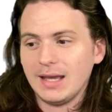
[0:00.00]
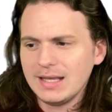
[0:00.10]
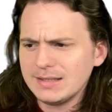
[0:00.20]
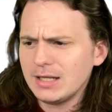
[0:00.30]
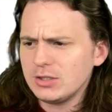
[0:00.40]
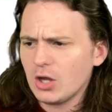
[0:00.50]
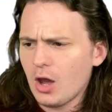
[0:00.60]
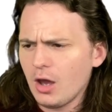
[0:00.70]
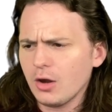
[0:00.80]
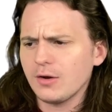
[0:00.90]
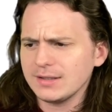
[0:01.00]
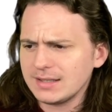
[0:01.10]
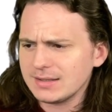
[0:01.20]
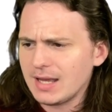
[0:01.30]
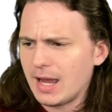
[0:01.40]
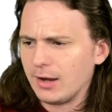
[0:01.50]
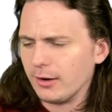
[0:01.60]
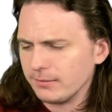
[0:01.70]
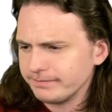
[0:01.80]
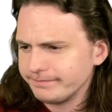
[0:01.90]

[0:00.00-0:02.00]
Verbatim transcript: is it a dog or is it a tiger?